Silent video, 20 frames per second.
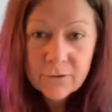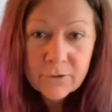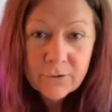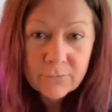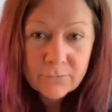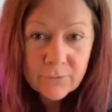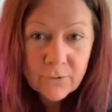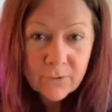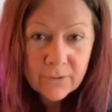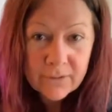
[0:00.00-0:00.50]
you can
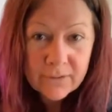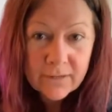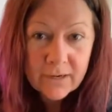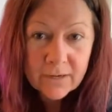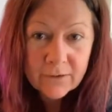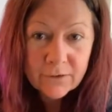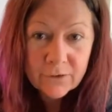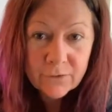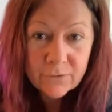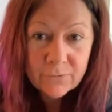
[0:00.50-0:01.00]
roll it
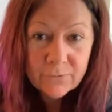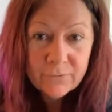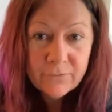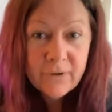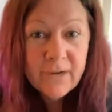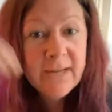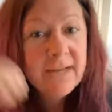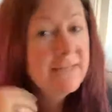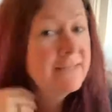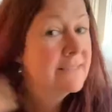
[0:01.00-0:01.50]
on your
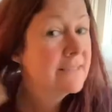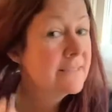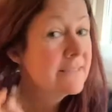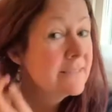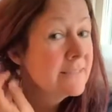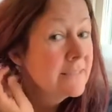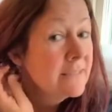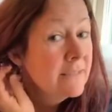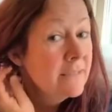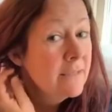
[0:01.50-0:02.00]

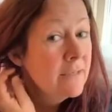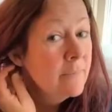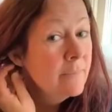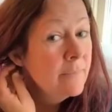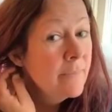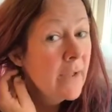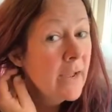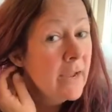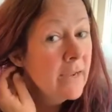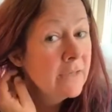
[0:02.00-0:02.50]
wrists,
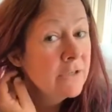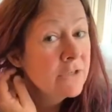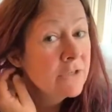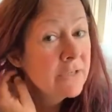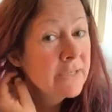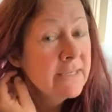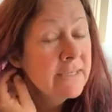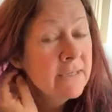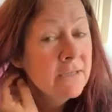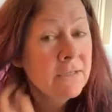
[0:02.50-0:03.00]
behind your
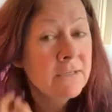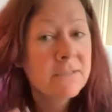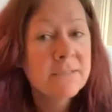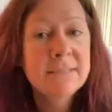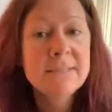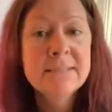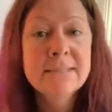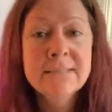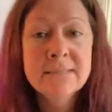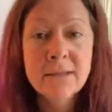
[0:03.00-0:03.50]
ears
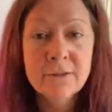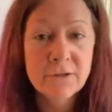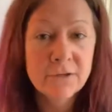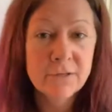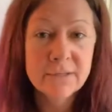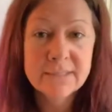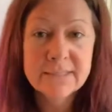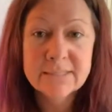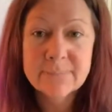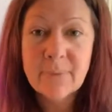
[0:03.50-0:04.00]
is another
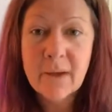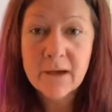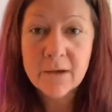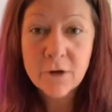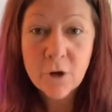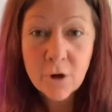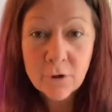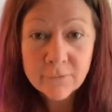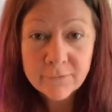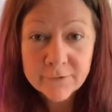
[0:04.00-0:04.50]
good spot,
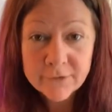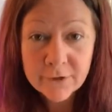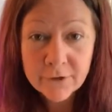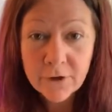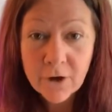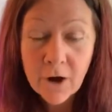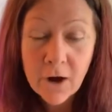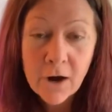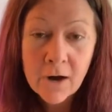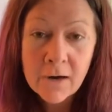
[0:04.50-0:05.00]
over your
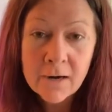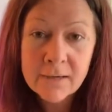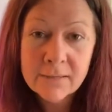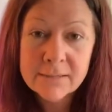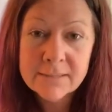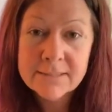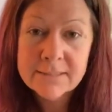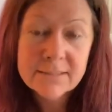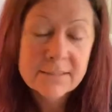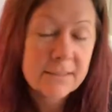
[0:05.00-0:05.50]

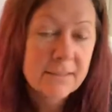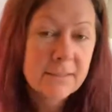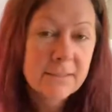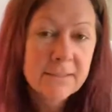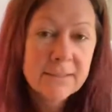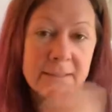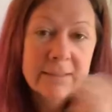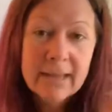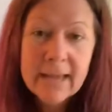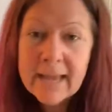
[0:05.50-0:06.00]
heart,
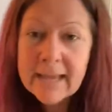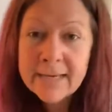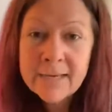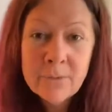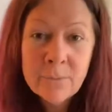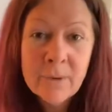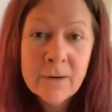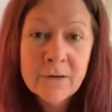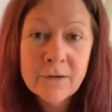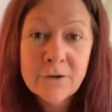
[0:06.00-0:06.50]

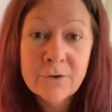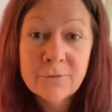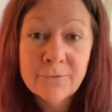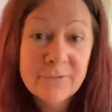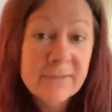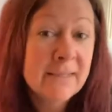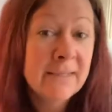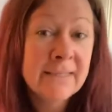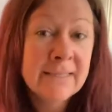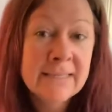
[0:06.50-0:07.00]
anywhere you're
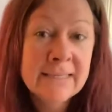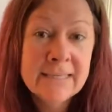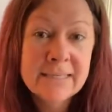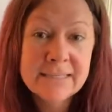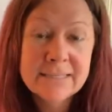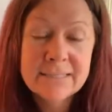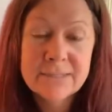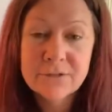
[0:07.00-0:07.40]
feeling it.